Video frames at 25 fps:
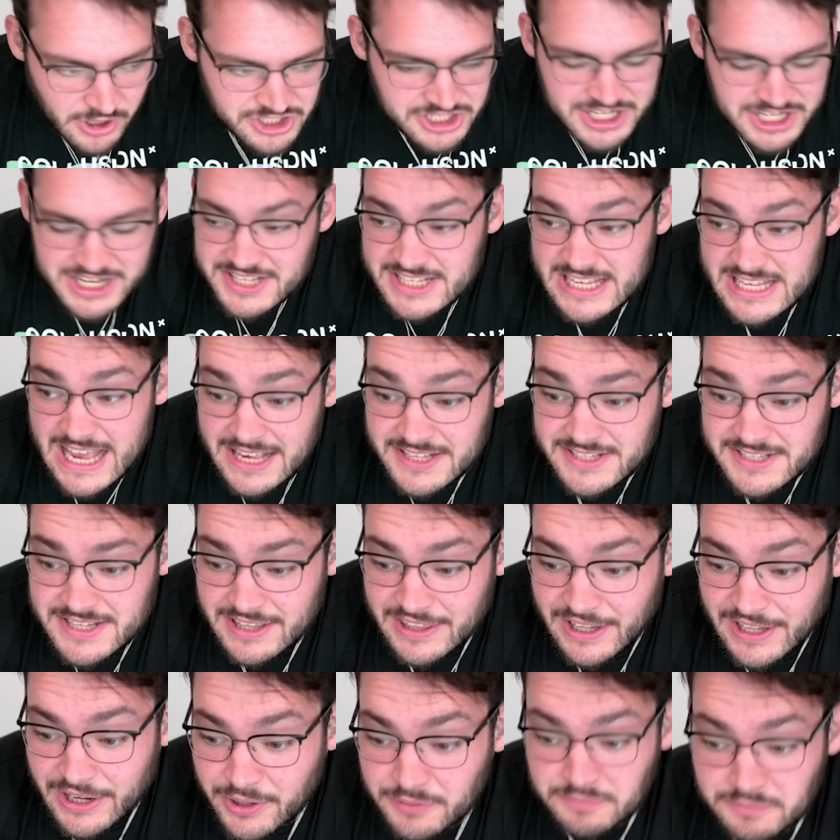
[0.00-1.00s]
Was she
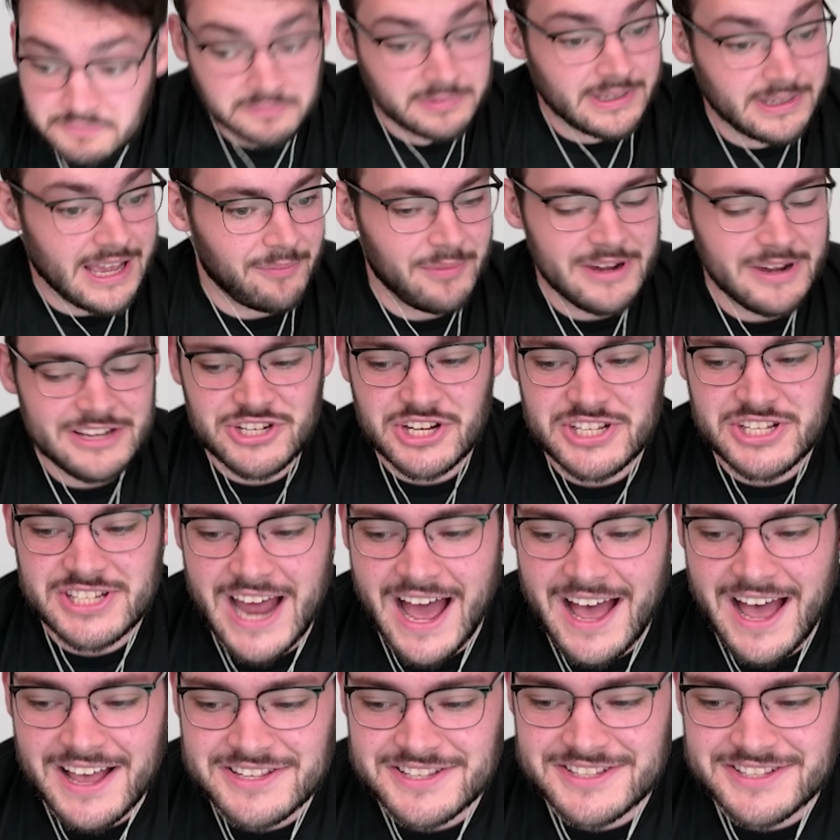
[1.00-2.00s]
sexy, though? Can we just
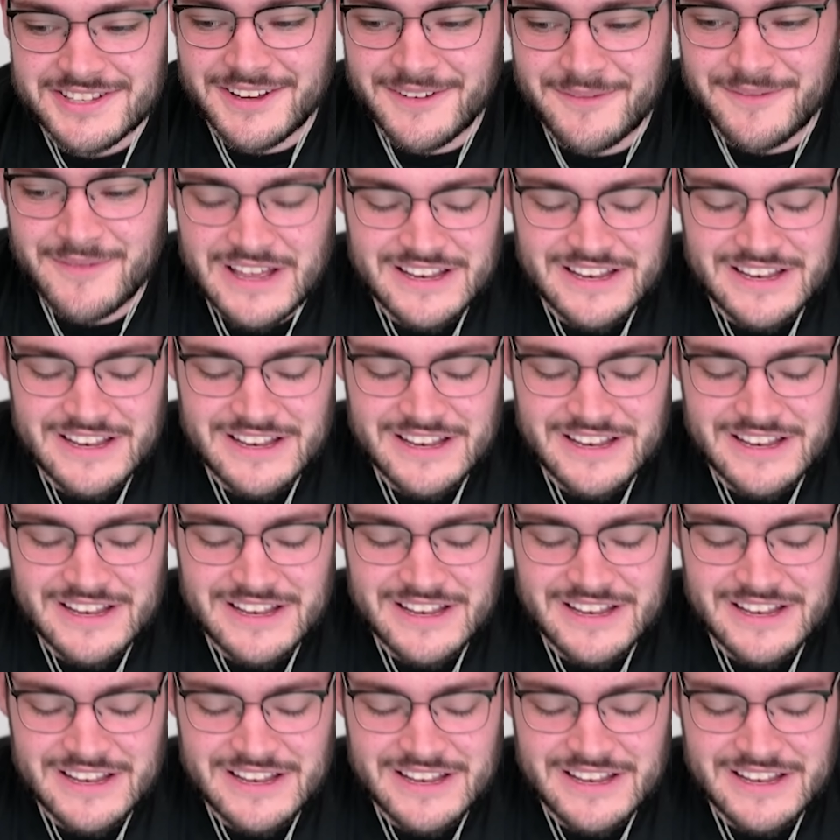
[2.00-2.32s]
ask?